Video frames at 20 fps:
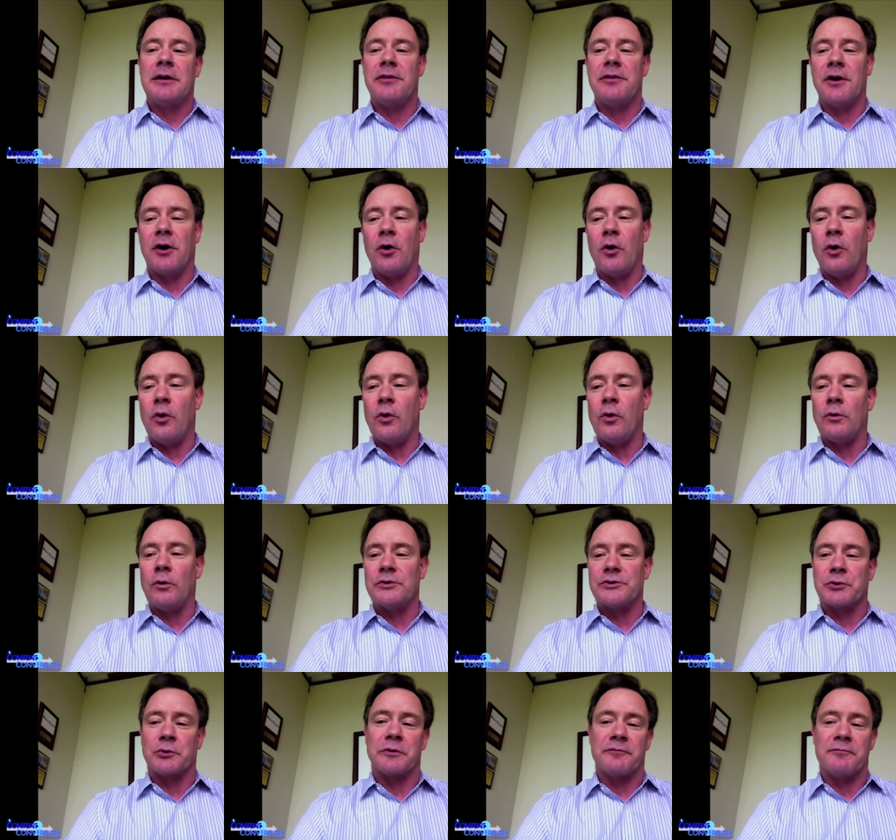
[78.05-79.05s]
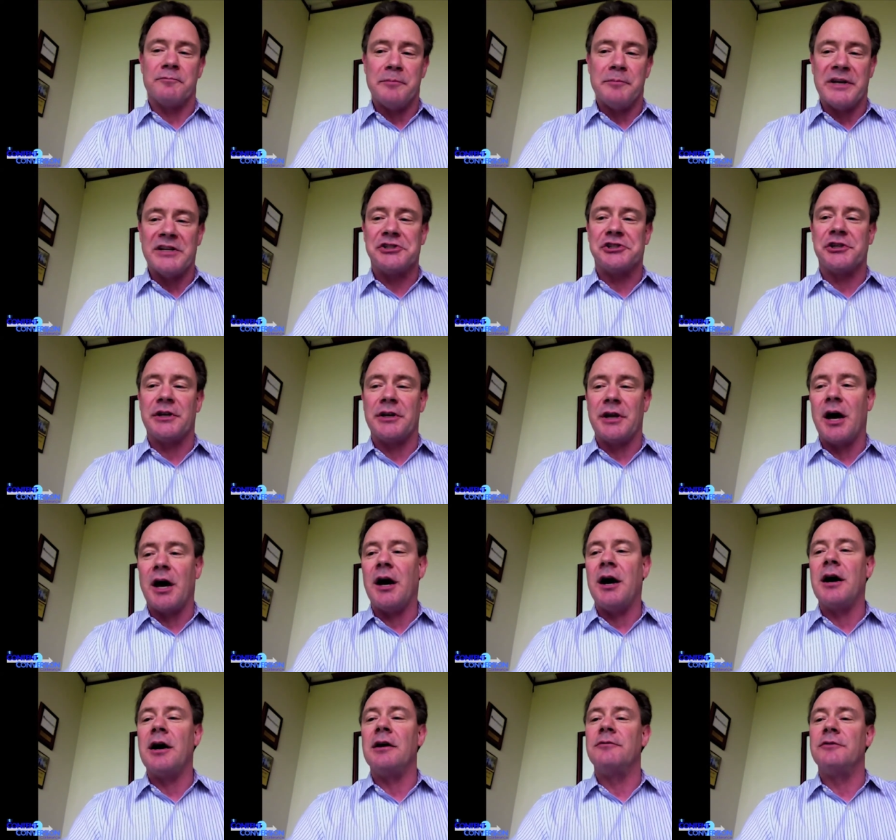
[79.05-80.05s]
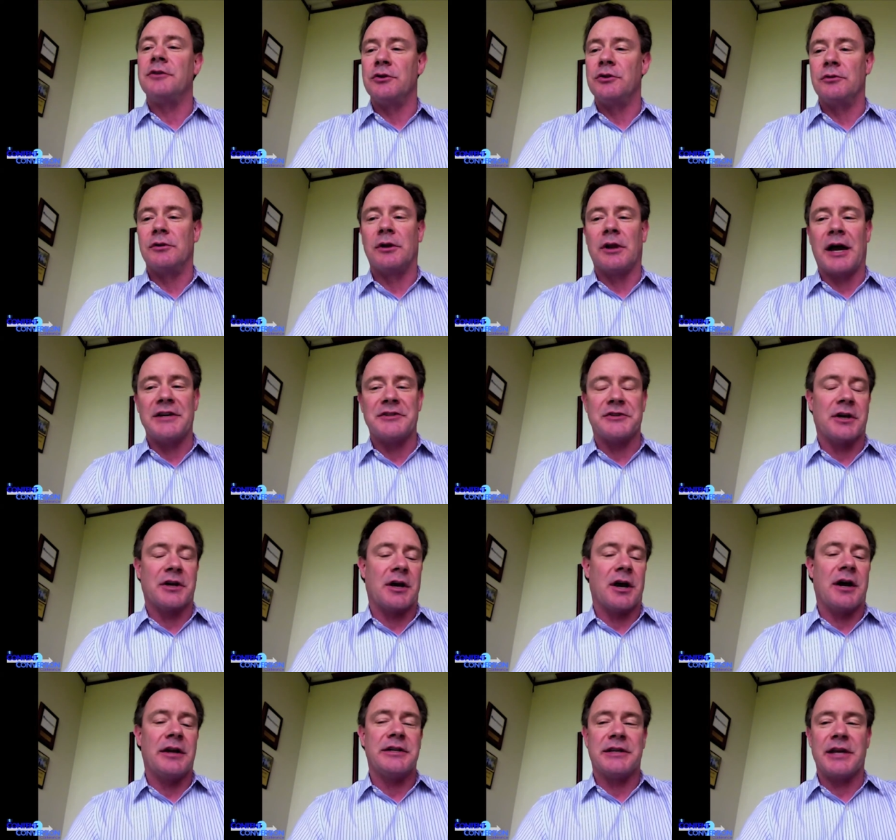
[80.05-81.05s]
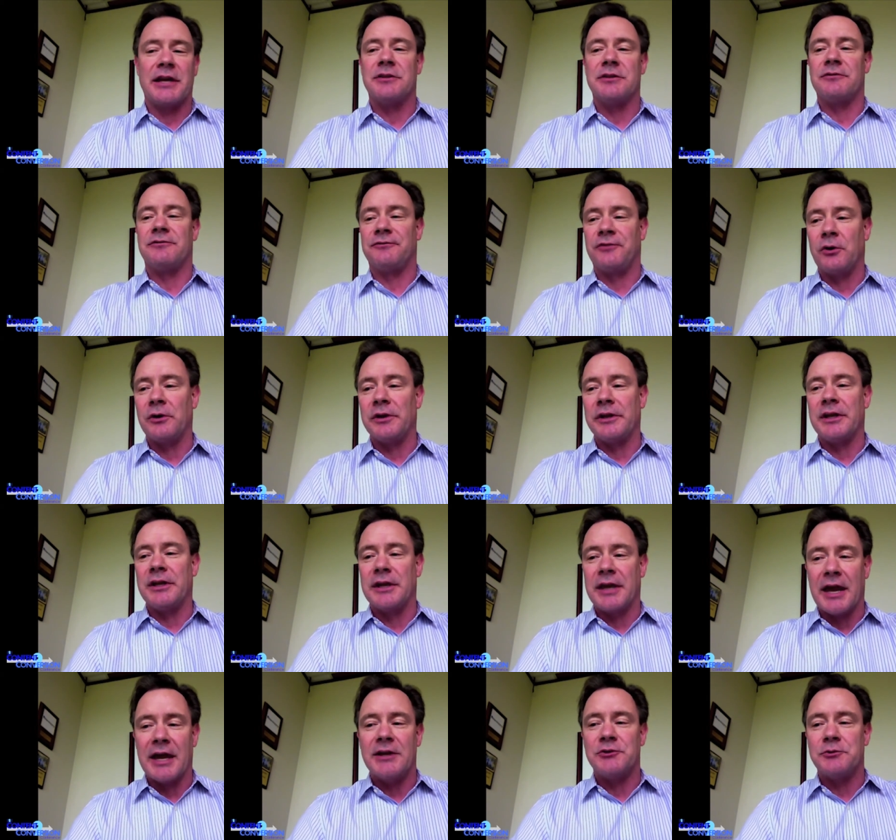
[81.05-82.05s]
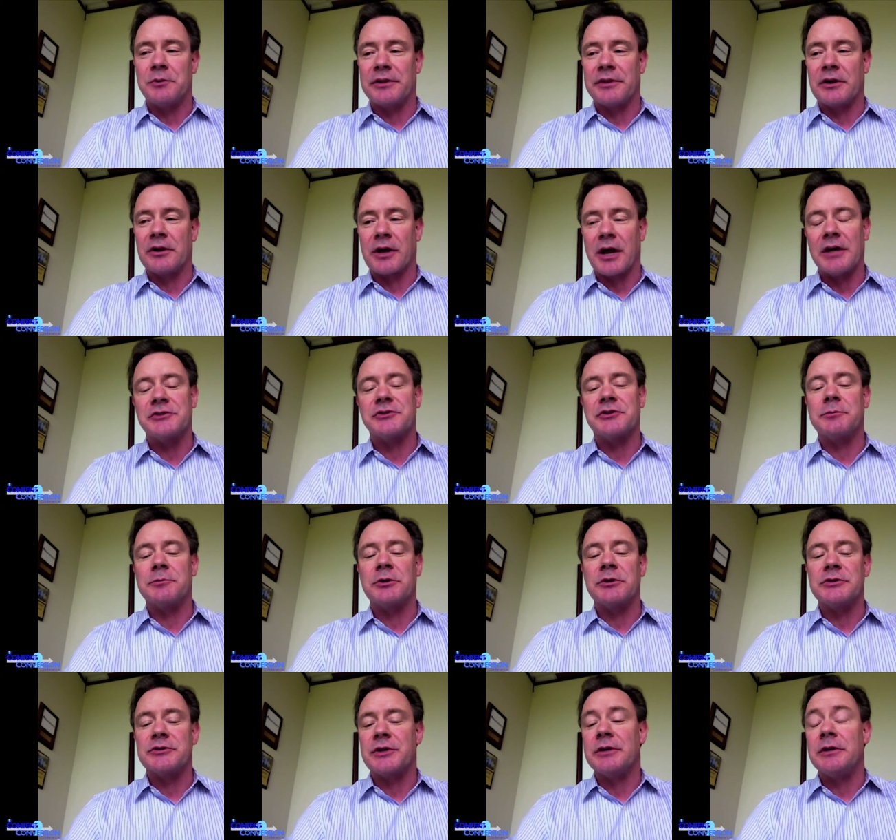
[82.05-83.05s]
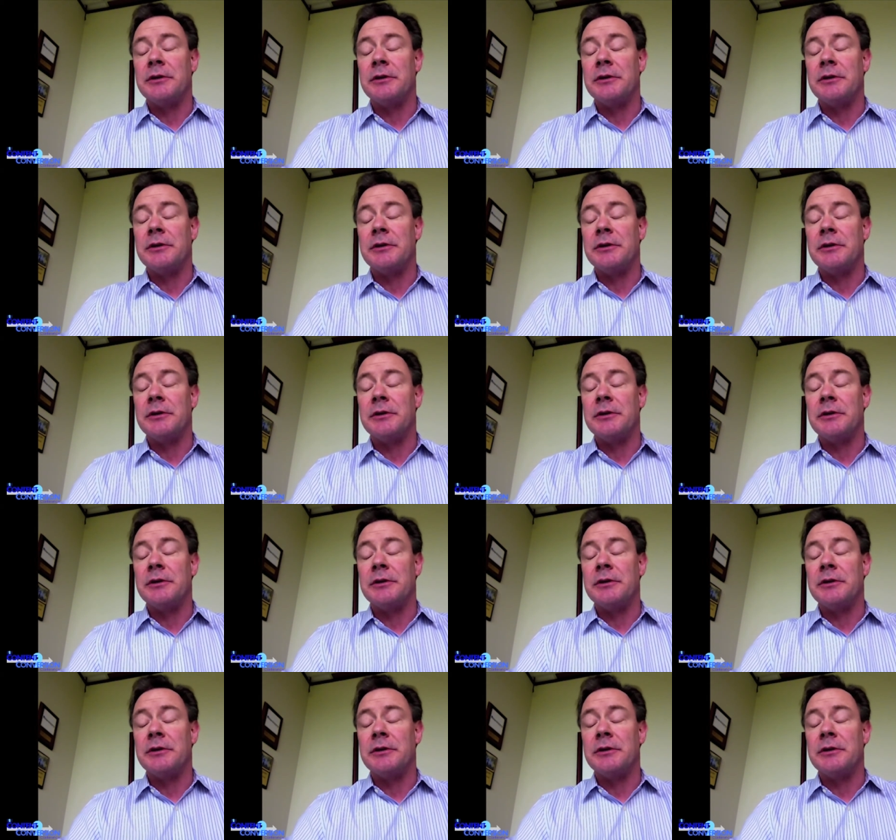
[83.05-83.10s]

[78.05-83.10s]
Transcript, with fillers: the whole sort of mission of utilizing content to fully engage with their customers.